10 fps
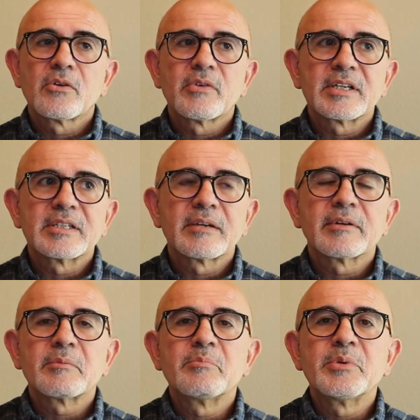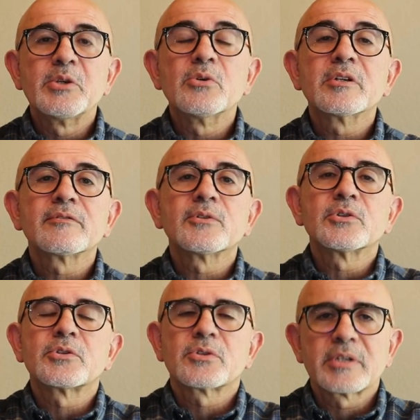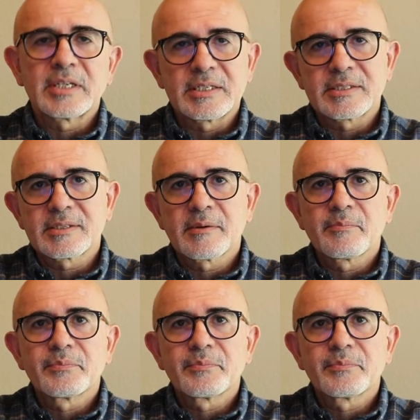where there were beautiful trees